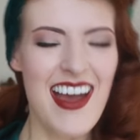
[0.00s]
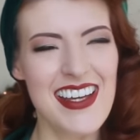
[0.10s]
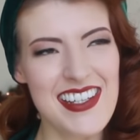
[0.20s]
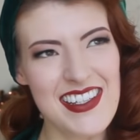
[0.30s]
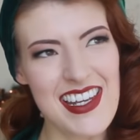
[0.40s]

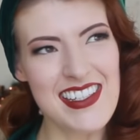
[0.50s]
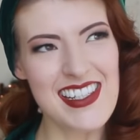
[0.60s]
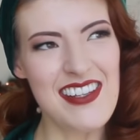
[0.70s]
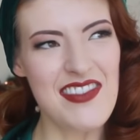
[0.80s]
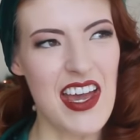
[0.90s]
I don't tend
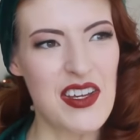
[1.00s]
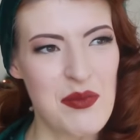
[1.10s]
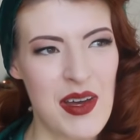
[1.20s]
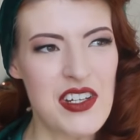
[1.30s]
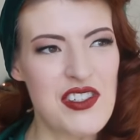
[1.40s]
to leave the
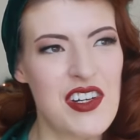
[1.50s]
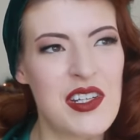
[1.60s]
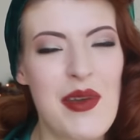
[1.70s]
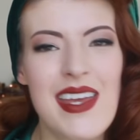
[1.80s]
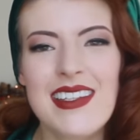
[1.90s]
house much during
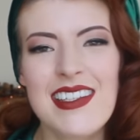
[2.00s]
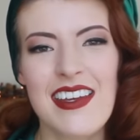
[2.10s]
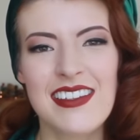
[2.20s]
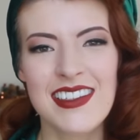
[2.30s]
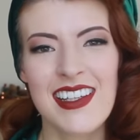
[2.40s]
the week,
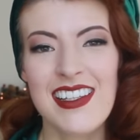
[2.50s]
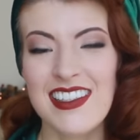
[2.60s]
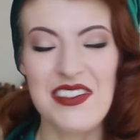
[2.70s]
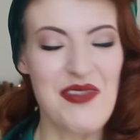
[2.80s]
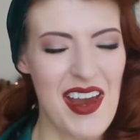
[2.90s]
so
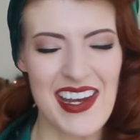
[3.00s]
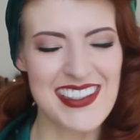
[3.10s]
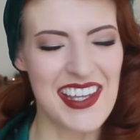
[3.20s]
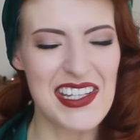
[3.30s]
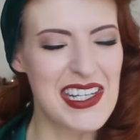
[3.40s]
it's very
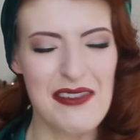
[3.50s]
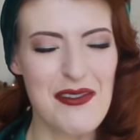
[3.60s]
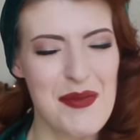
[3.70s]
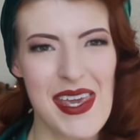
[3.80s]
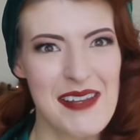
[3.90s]
exciting
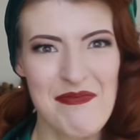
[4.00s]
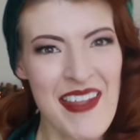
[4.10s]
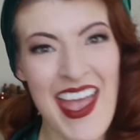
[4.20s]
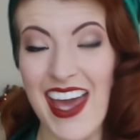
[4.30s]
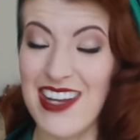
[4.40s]
for me.
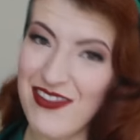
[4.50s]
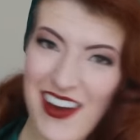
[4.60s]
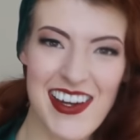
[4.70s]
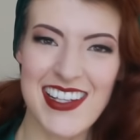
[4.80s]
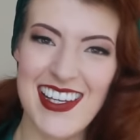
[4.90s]
And I'm
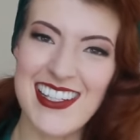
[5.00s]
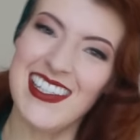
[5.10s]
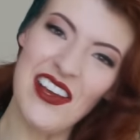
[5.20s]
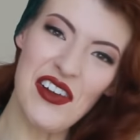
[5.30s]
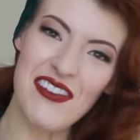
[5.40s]
very excited to
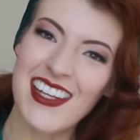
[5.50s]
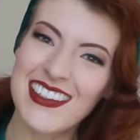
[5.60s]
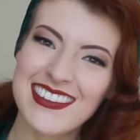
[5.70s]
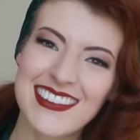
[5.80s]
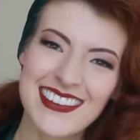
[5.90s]
see Oliver.
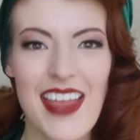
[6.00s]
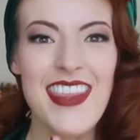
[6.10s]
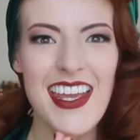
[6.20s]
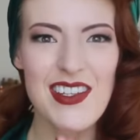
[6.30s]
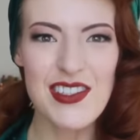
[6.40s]
And
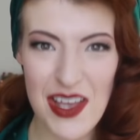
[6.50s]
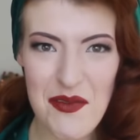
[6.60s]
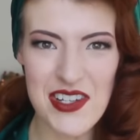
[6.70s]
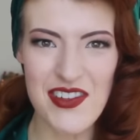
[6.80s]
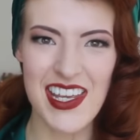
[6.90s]
thank you so
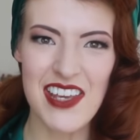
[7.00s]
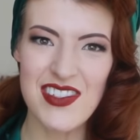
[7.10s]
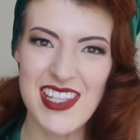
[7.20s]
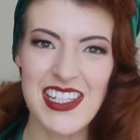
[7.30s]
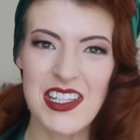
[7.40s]
much, Rikki,
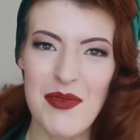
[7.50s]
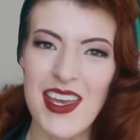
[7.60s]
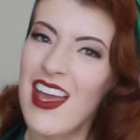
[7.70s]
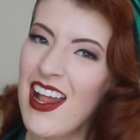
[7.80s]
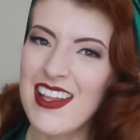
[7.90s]
for sending
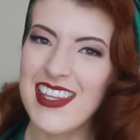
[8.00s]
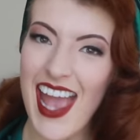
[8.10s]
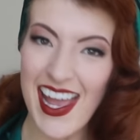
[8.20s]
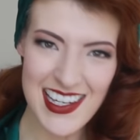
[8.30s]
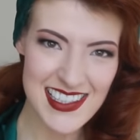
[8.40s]
me the
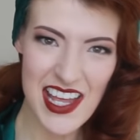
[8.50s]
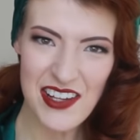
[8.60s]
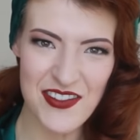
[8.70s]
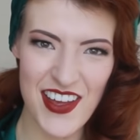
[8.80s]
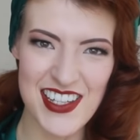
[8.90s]

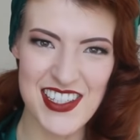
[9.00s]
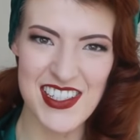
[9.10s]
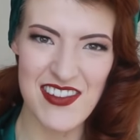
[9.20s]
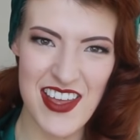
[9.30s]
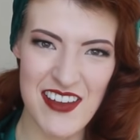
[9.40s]
ASL
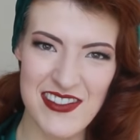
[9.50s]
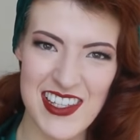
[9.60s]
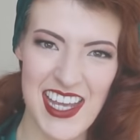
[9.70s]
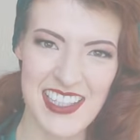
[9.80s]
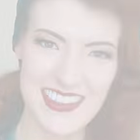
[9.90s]
versions of everything.